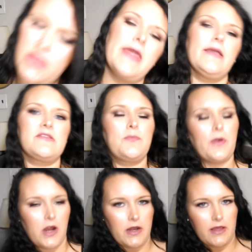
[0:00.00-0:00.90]
next
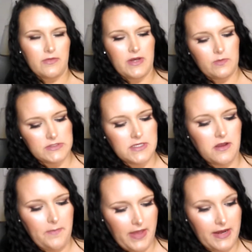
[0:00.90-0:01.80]
product that I want to talk
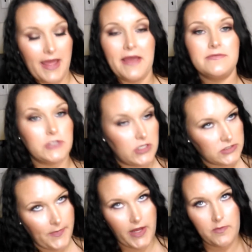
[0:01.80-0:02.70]
about, I have talked
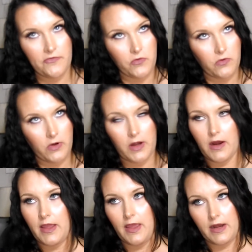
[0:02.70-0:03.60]
about it before,
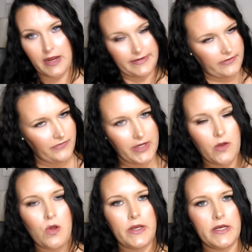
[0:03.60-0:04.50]
and I did a video
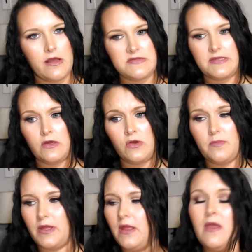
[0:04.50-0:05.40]
on it also,
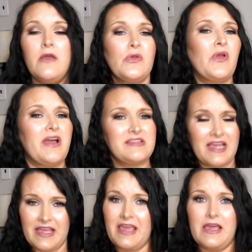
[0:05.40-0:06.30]
but you guys,
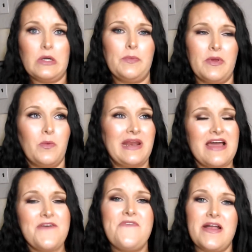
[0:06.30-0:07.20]
I can't help it. When
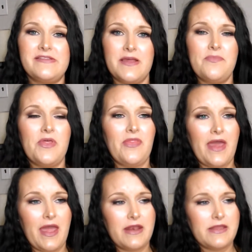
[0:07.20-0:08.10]
I find something
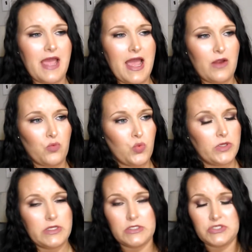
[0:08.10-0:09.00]
that I
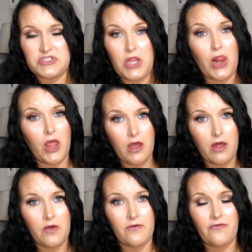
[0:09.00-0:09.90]
really just
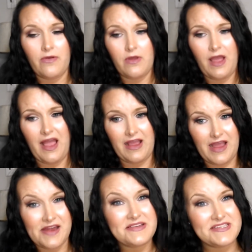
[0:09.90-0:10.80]
love, I
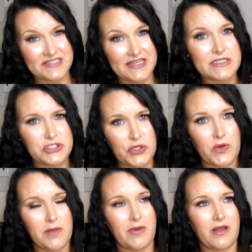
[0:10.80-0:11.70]
kind of stick to
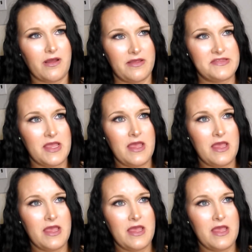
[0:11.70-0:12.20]
it because